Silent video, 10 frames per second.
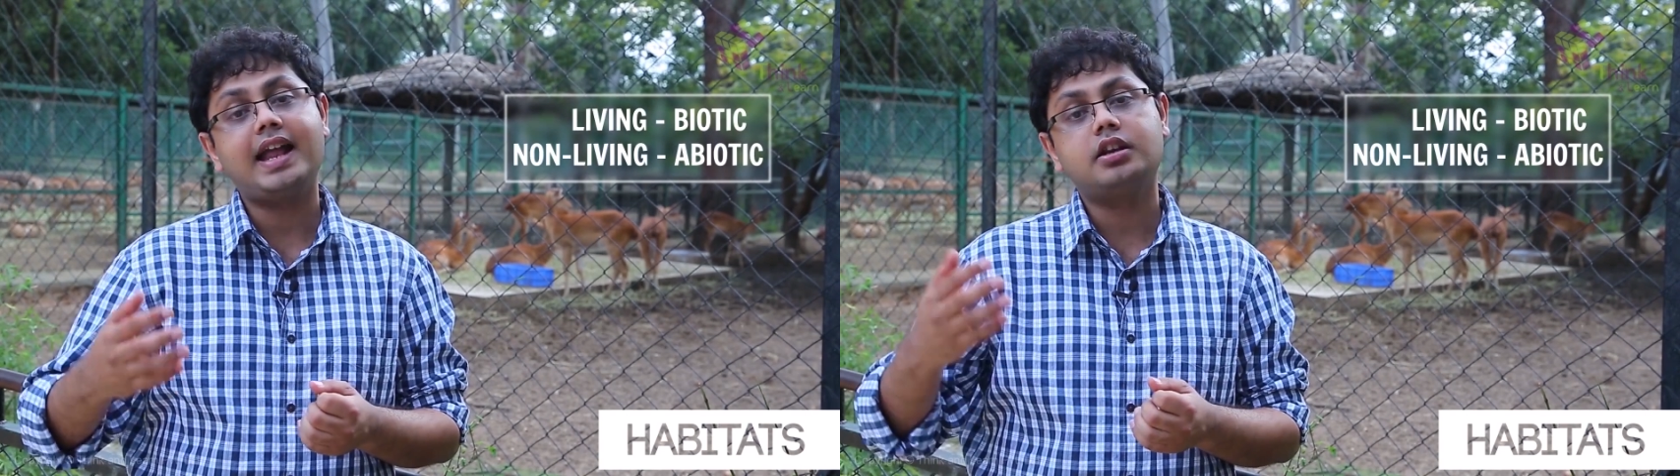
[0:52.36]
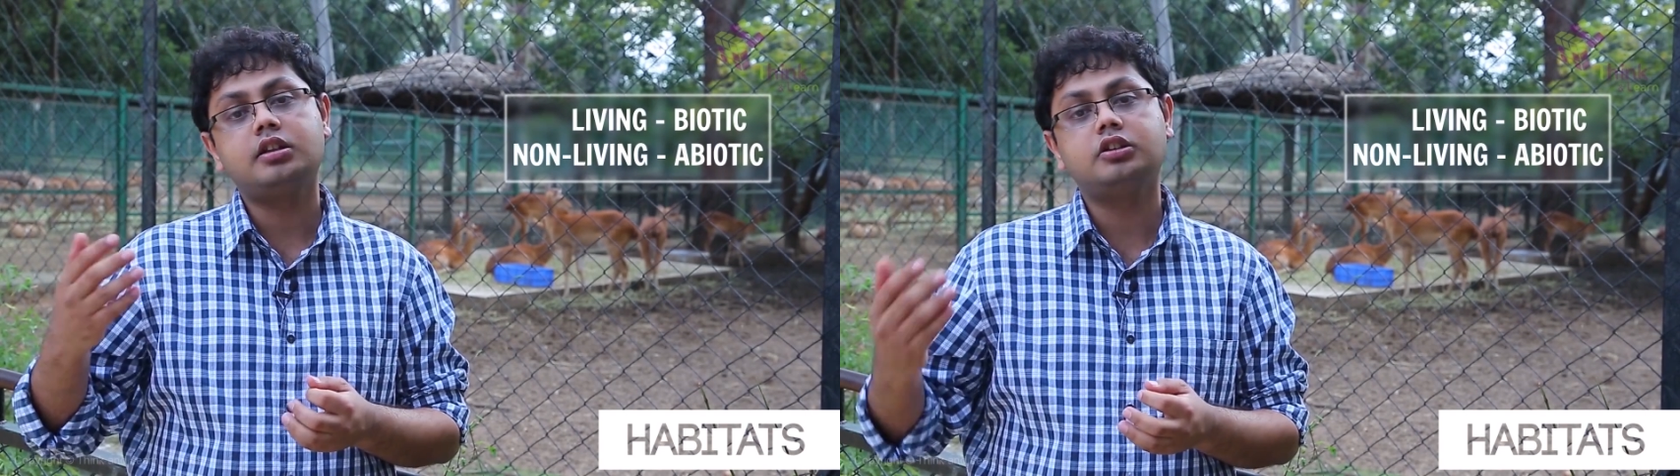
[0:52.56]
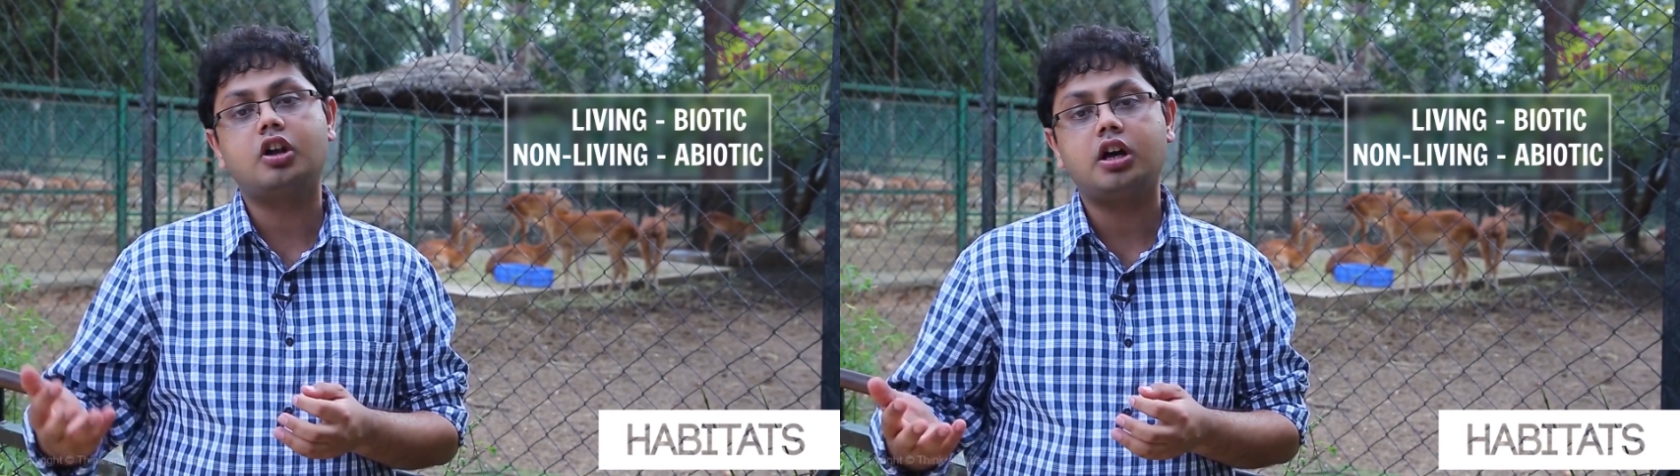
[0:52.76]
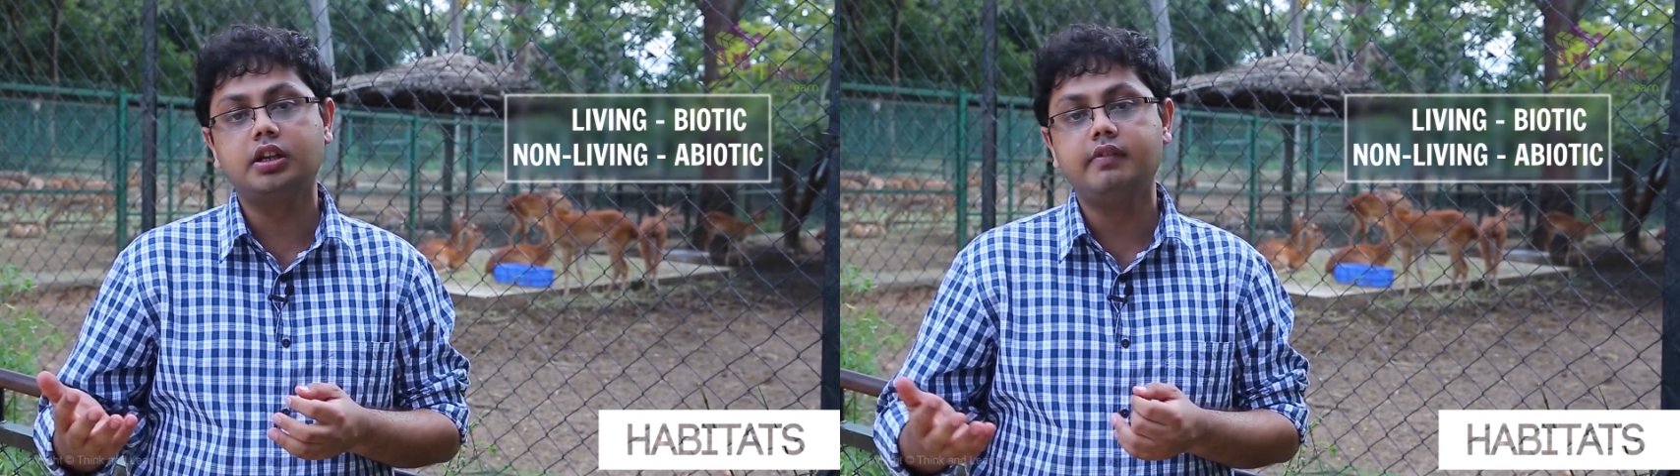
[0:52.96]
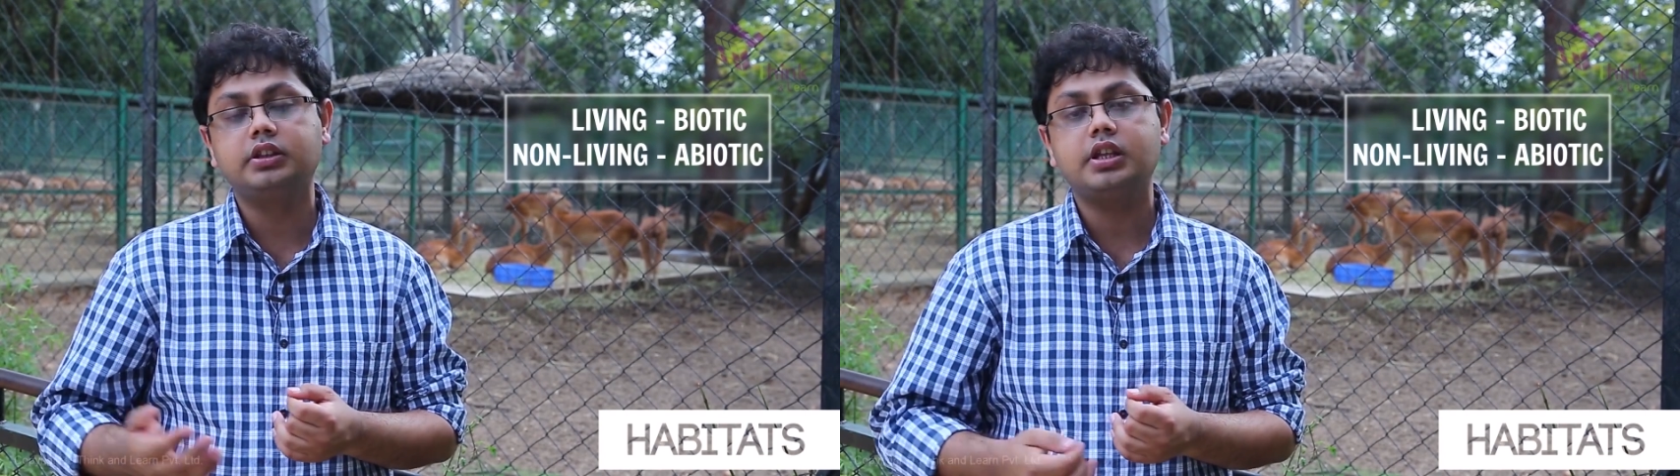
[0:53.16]
and the
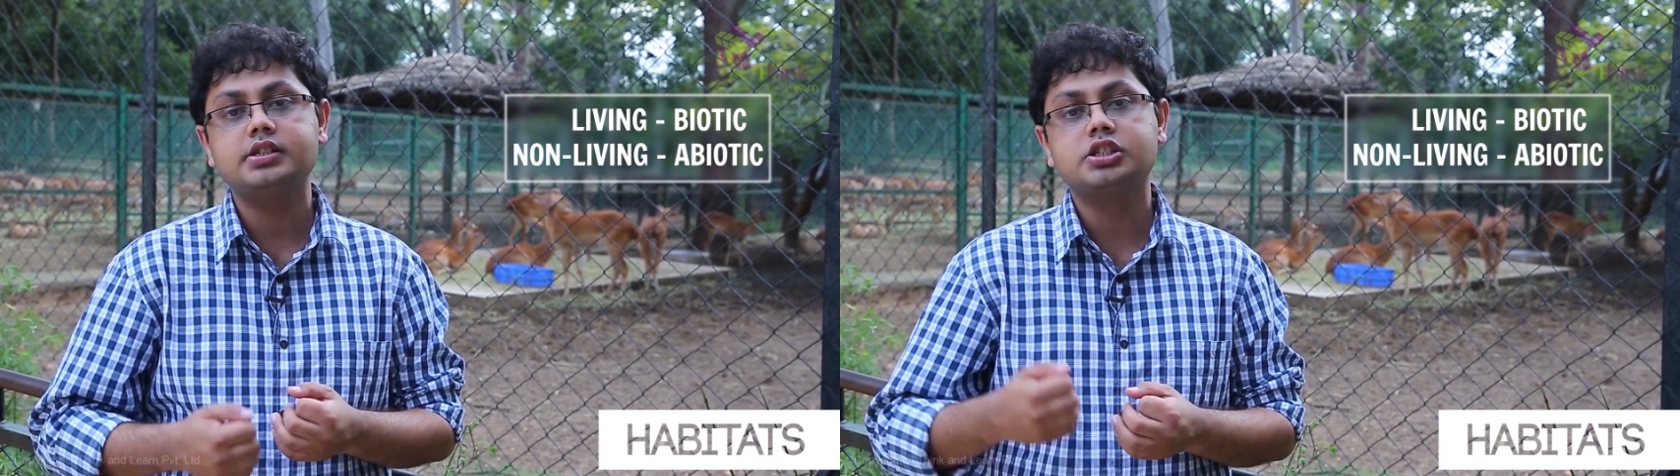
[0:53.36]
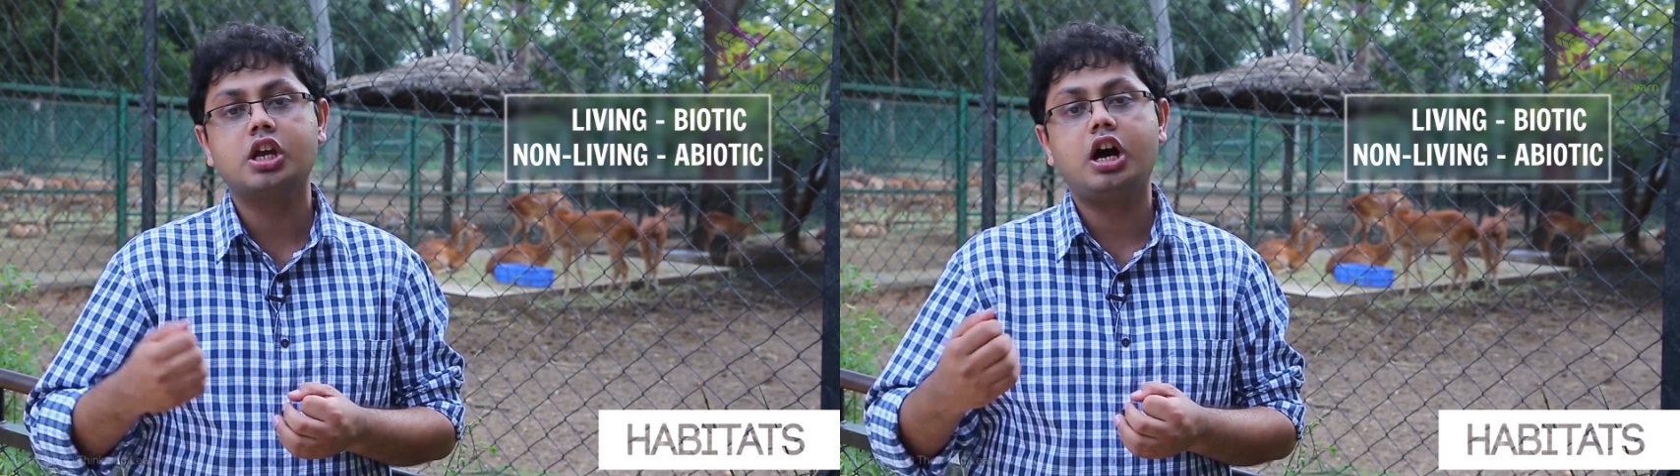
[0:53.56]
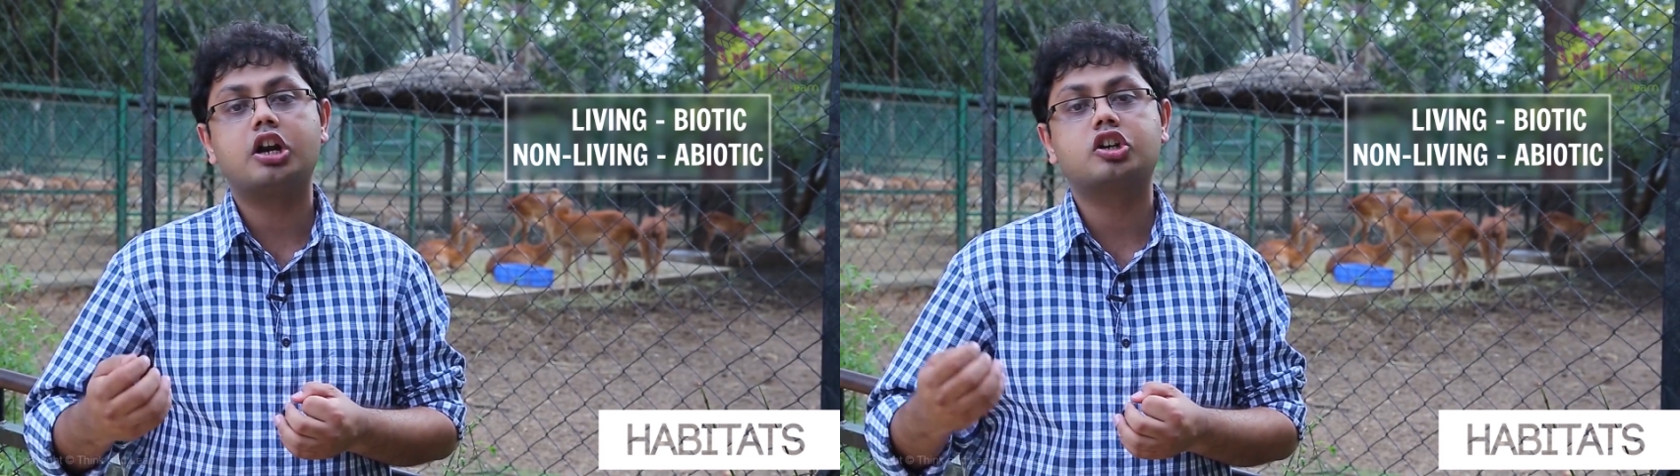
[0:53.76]
non-living things